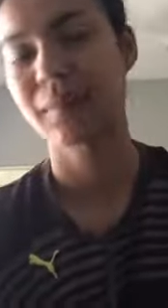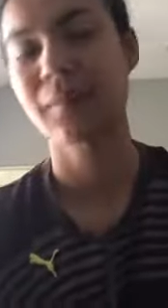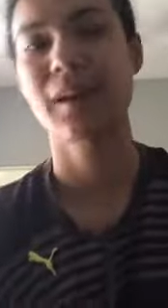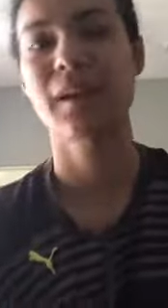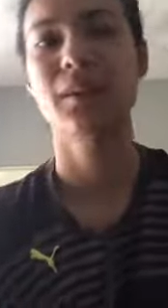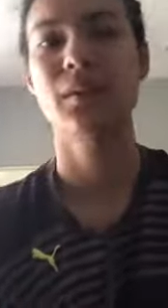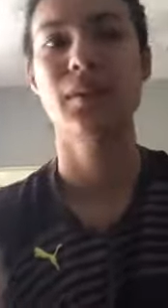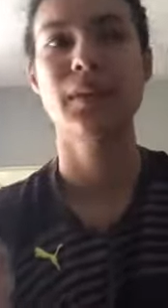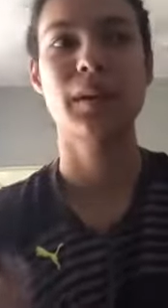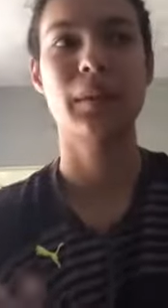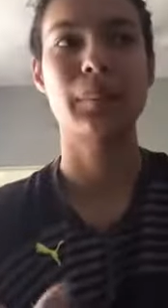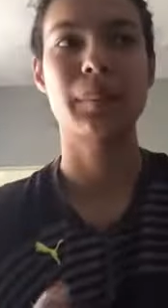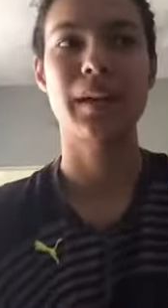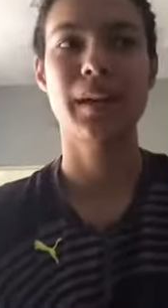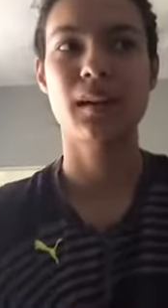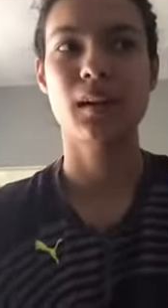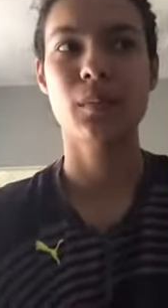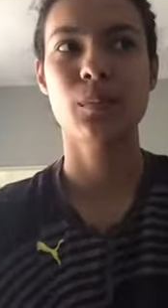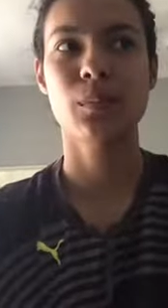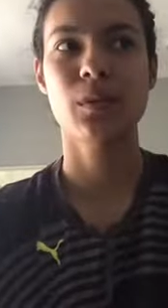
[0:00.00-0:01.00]
I don't think
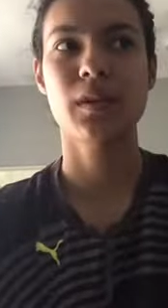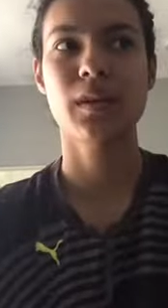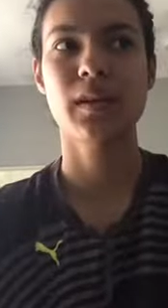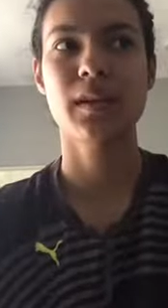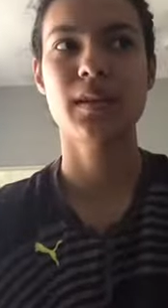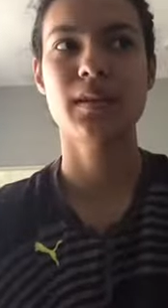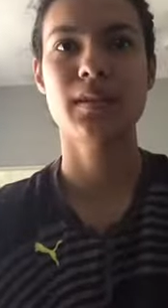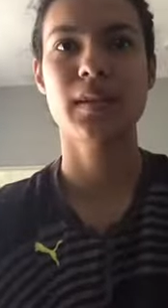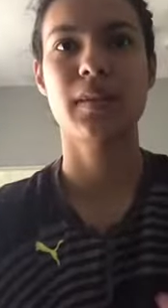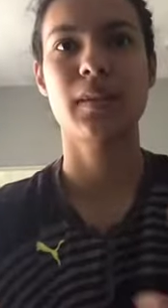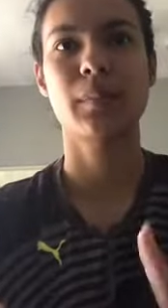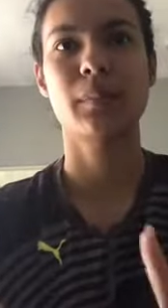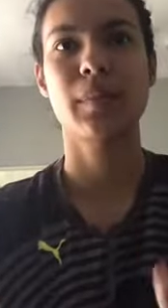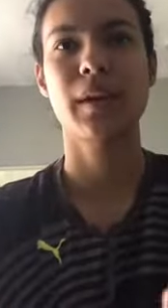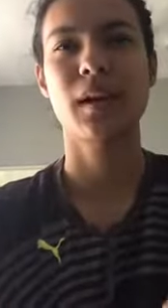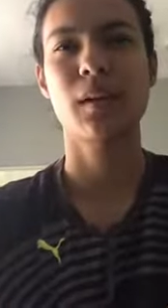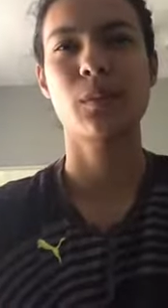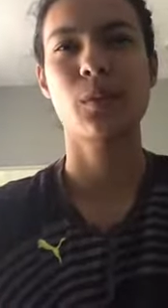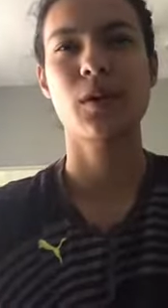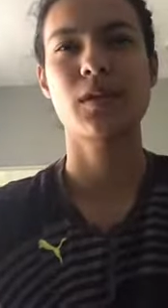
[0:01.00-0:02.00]
makeup wise I
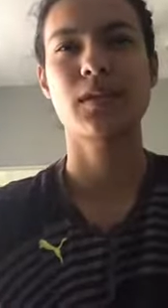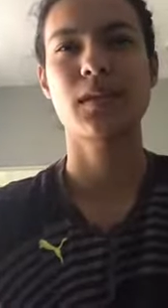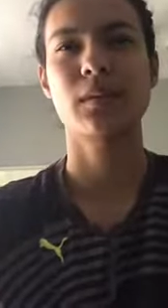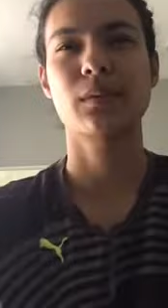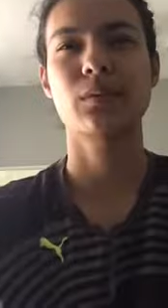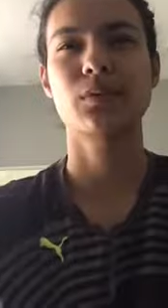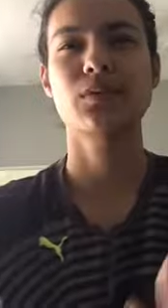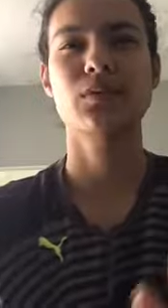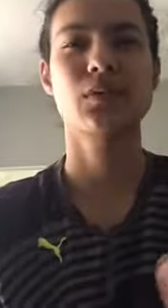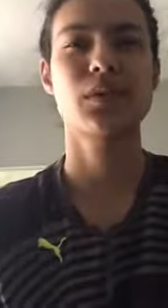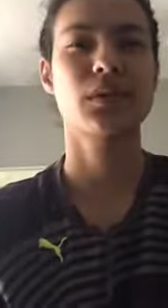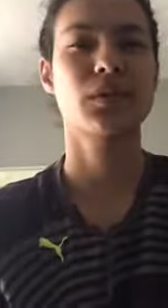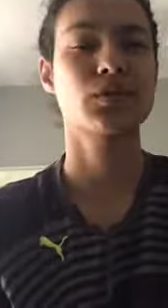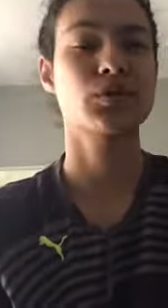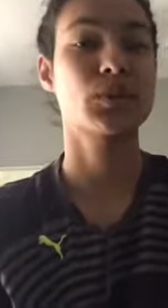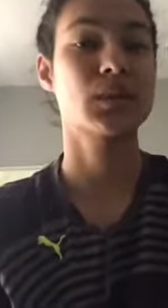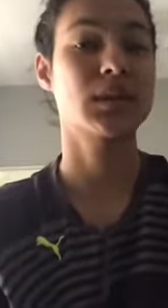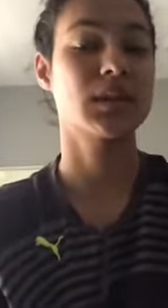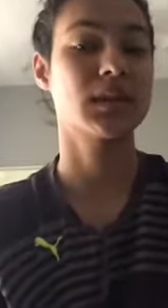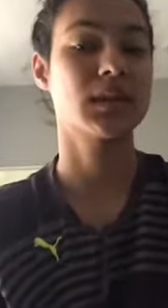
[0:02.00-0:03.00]
would do it on the
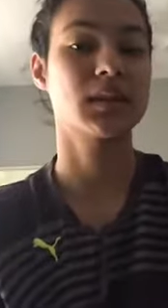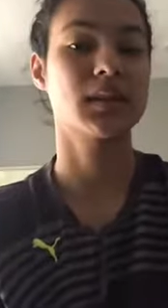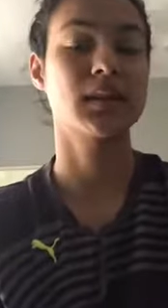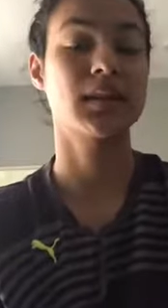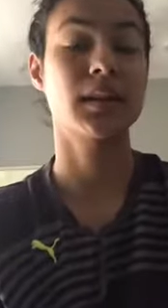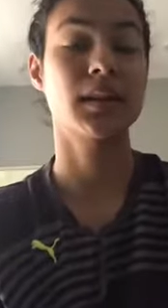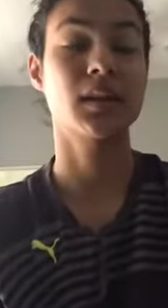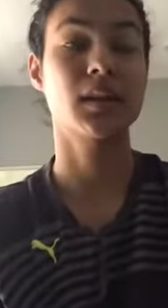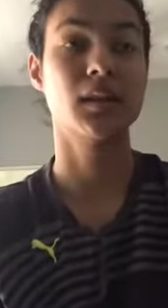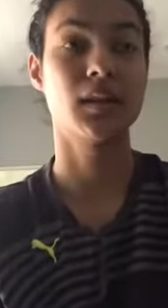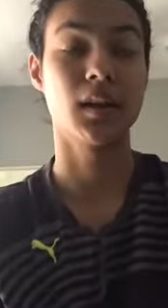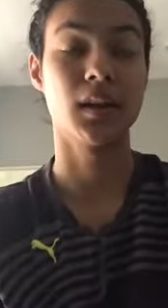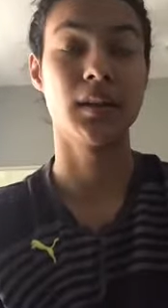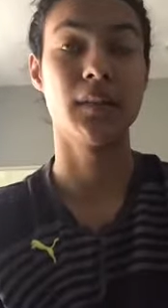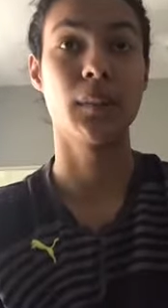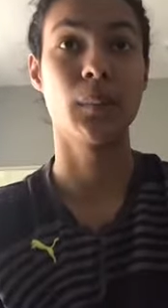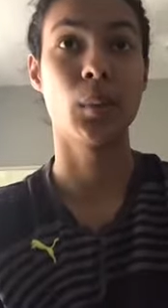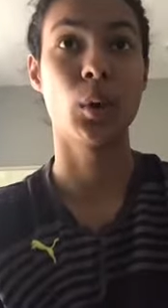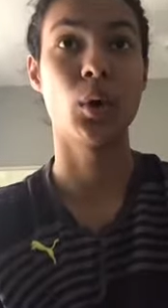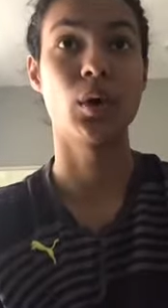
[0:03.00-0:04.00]
23rd, like early in
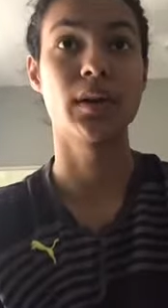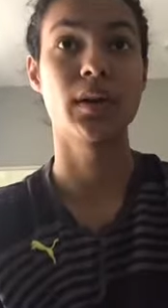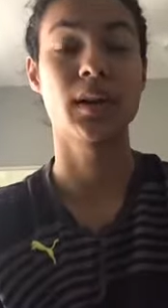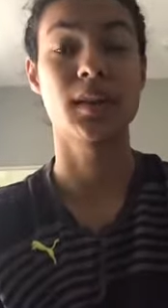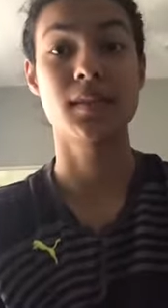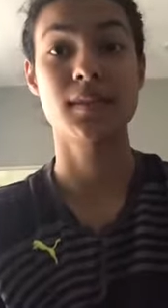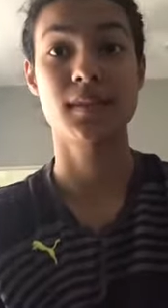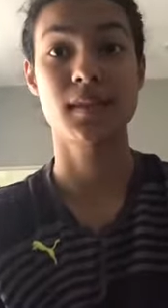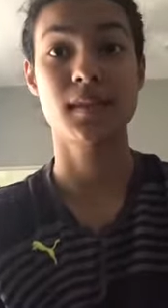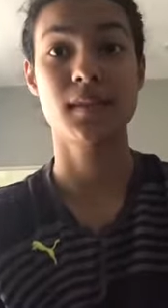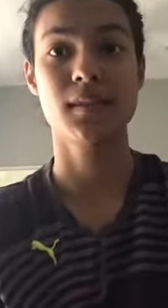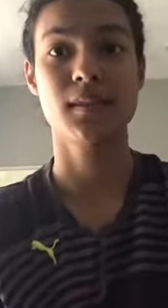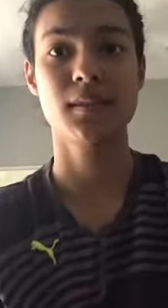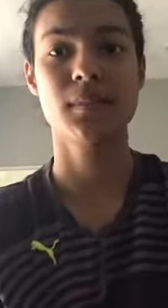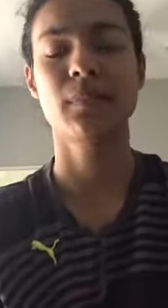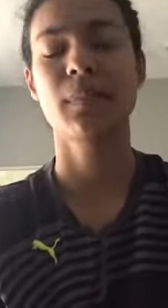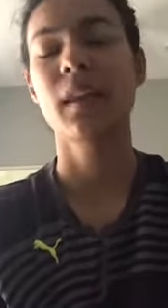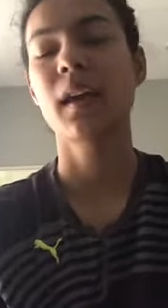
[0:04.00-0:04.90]
the morning at 6,